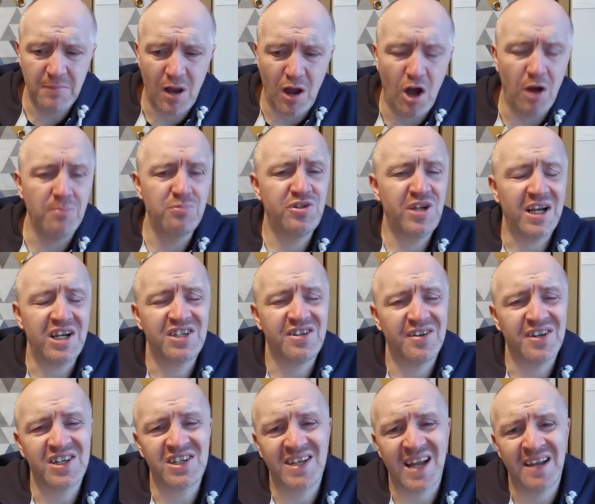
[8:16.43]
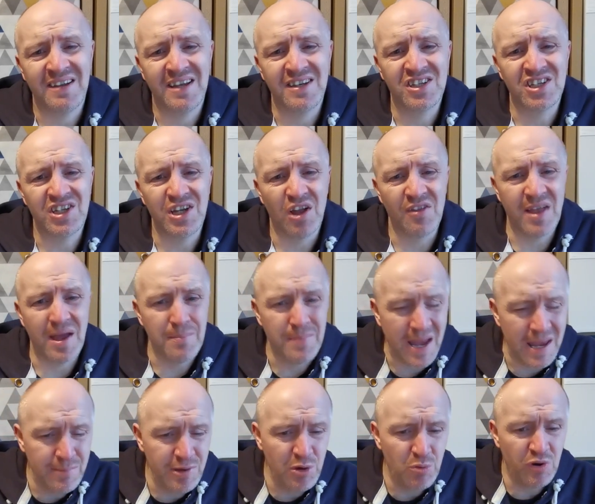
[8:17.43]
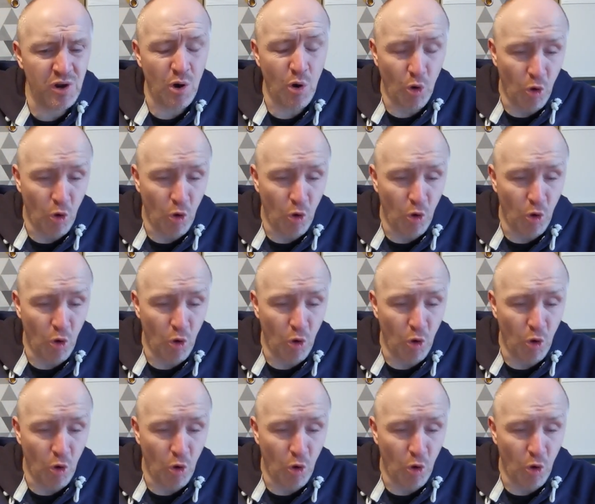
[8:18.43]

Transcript: objects that are standing still that maybe you want to